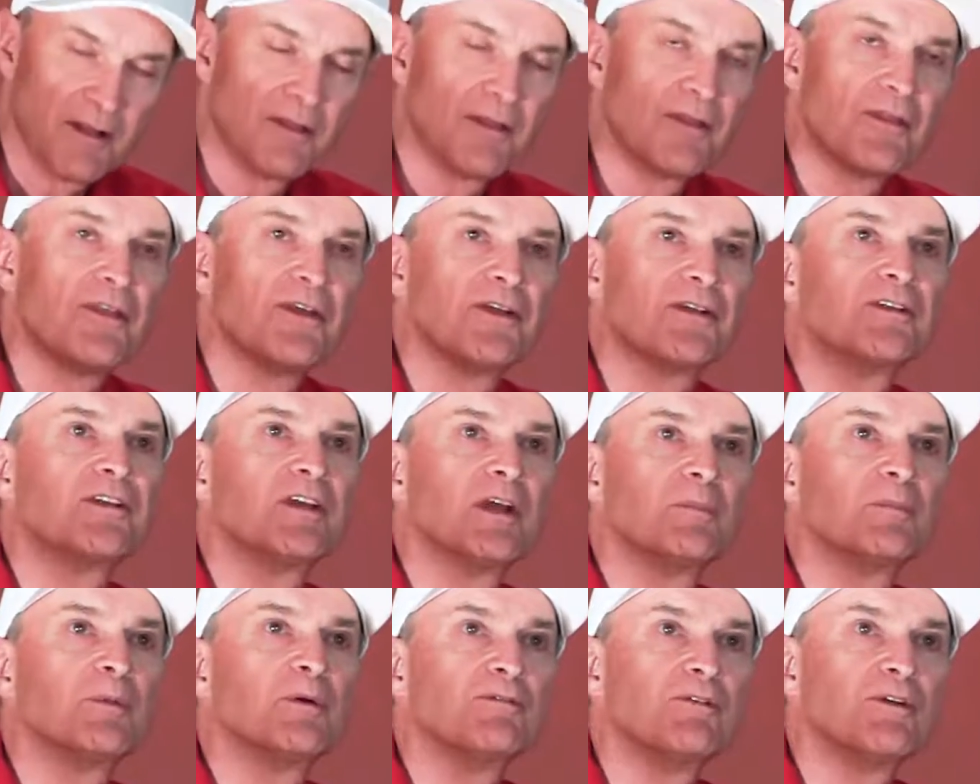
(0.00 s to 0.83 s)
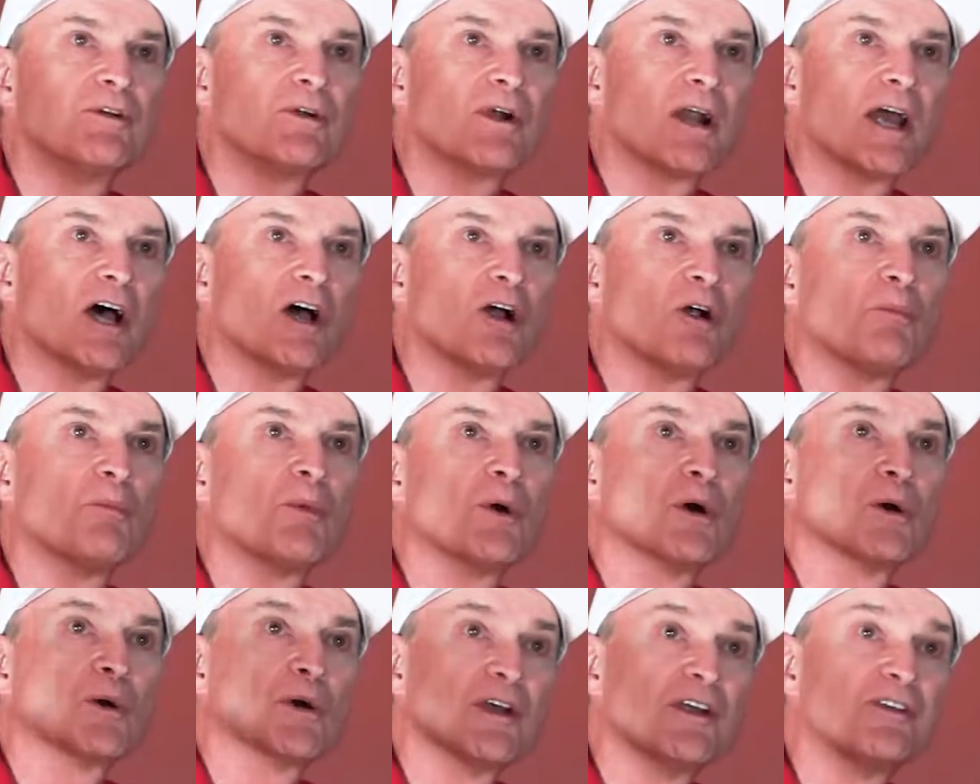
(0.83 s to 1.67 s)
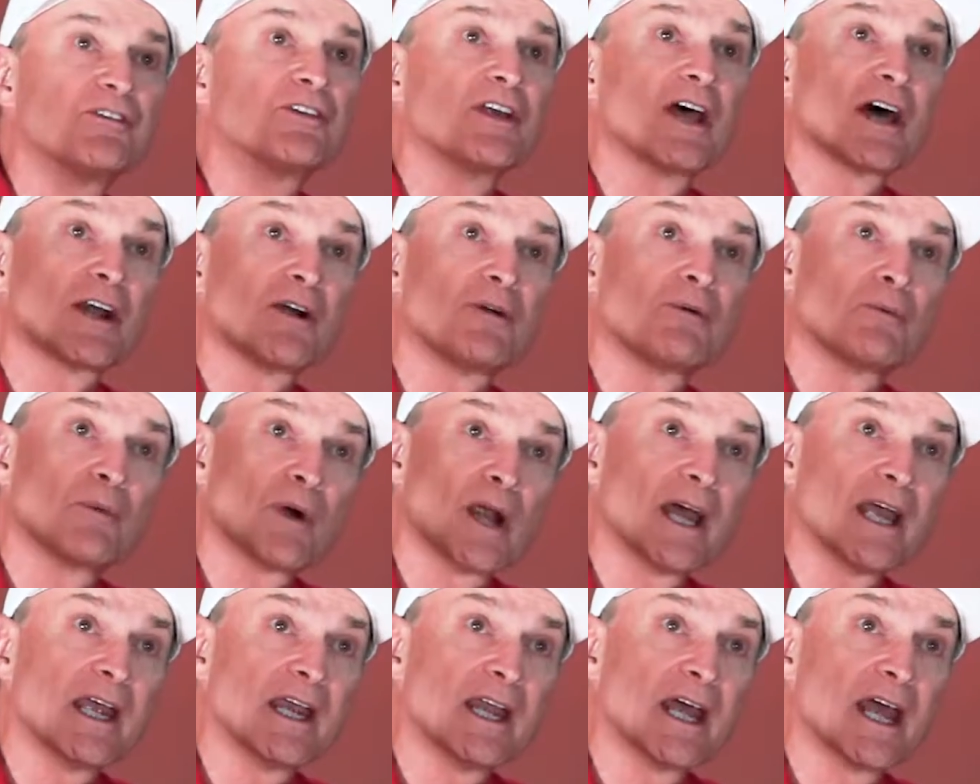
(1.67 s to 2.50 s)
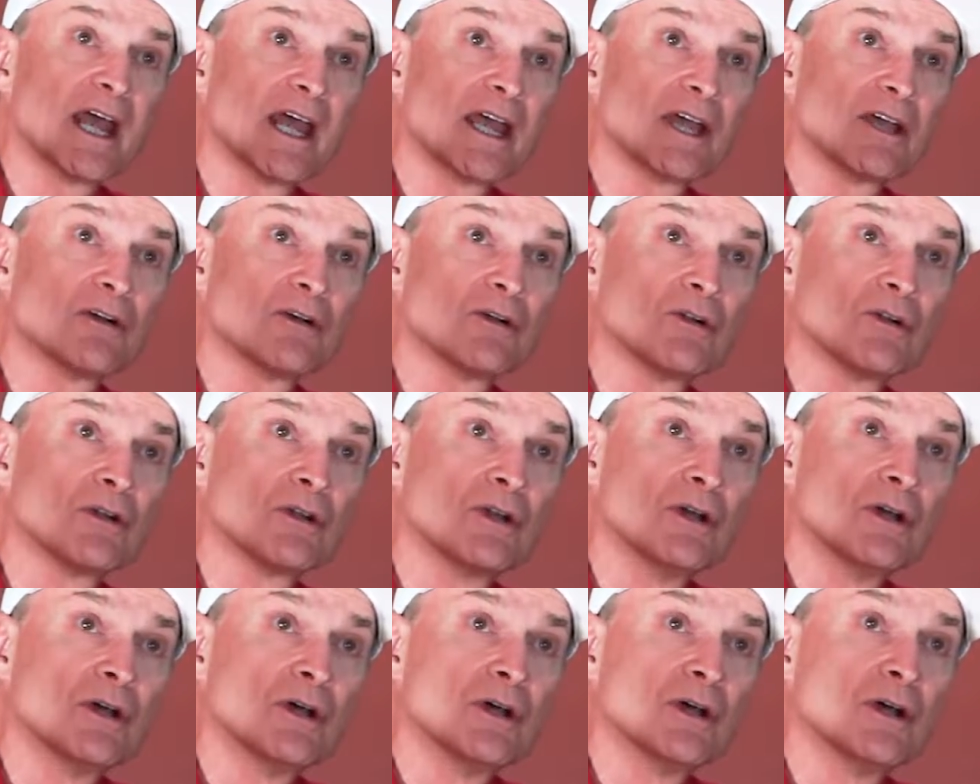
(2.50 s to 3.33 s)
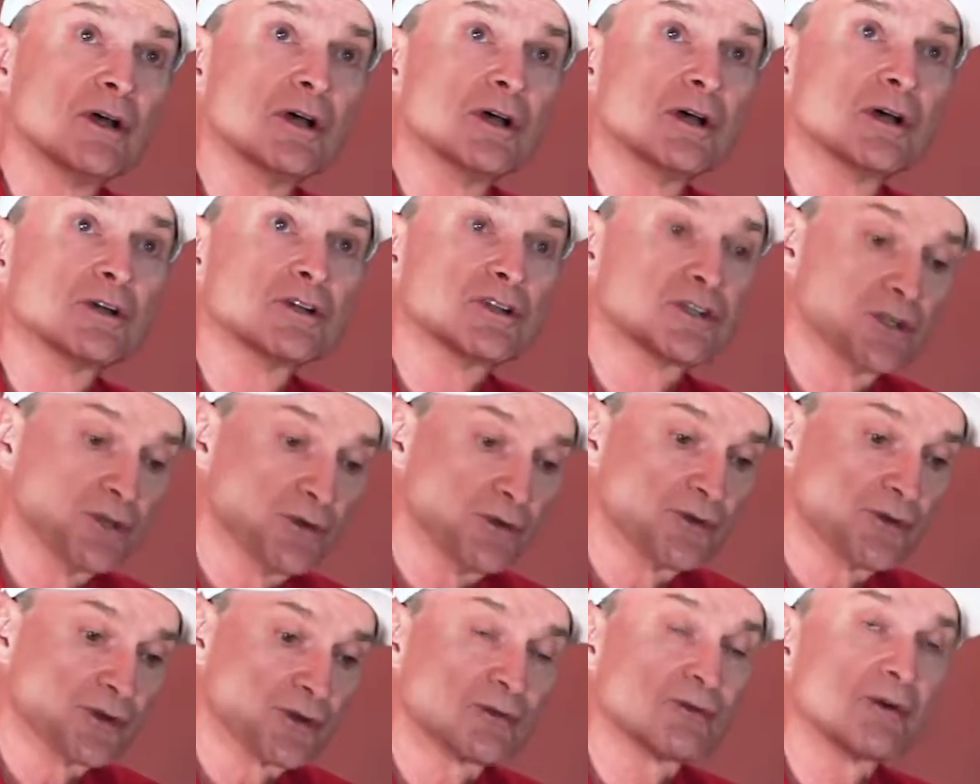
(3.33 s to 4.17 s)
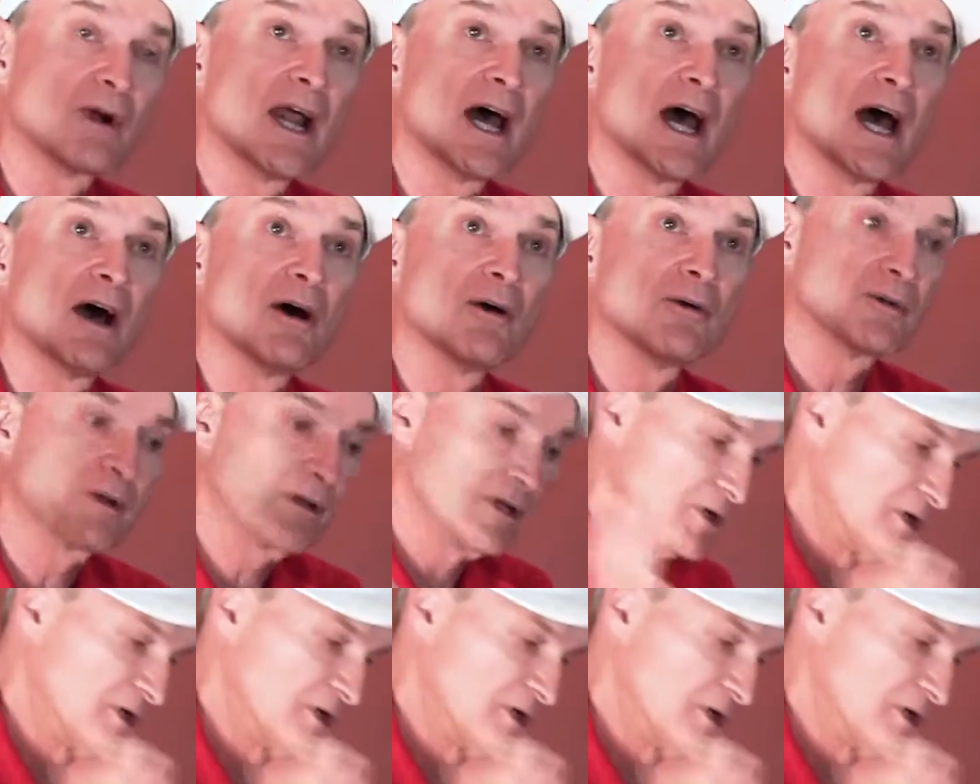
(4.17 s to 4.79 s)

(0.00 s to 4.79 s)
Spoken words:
the tip of your elbow is at a right angle to the ground,